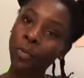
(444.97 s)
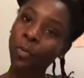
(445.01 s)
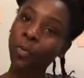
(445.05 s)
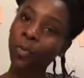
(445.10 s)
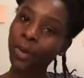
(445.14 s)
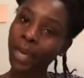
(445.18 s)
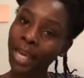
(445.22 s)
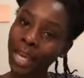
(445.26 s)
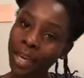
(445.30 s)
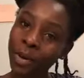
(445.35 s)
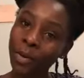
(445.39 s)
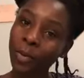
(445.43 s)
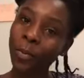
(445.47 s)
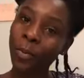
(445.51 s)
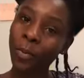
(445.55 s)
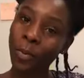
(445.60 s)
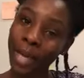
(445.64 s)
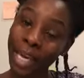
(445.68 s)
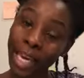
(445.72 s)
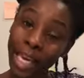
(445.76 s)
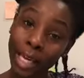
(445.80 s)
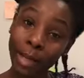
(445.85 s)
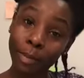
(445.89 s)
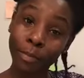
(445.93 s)

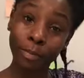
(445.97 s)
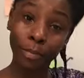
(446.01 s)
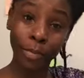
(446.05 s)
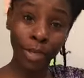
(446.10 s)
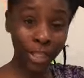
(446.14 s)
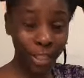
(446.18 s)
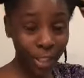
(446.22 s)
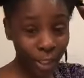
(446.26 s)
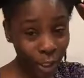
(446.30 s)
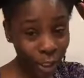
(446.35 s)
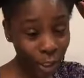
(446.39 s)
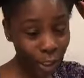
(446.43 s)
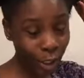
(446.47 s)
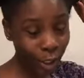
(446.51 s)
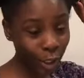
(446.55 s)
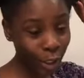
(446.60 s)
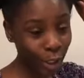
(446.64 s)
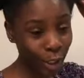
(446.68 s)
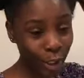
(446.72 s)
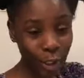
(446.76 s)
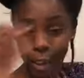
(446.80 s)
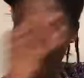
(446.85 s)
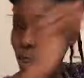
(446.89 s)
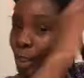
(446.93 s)
wee
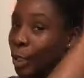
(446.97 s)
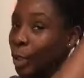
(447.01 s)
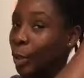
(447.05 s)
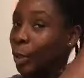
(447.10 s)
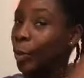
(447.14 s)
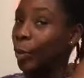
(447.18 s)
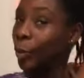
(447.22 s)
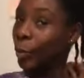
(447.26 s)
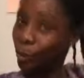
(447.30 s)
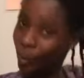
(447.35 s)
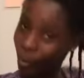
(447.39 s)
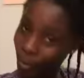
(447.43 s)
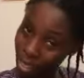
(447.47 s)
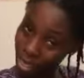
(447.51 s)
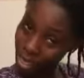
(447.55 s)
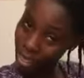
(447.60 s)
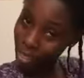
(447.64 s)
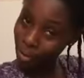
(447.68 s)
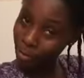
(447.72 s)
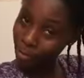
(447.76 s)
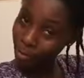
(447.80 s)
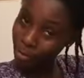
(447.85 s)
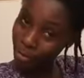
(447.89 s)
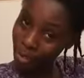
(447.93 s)
bitches.
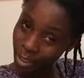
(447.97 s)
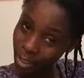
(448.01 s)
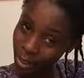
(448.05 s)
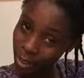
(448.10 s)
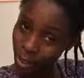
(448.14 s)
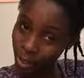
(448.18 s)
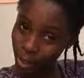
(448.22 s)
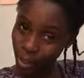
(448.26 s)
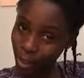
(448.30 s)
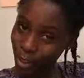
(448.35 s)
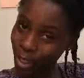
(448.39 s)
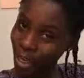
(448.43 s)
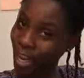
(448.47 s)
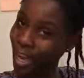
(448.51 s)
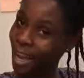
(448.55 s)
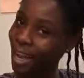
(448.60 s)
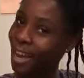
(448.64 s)
Wee bitch.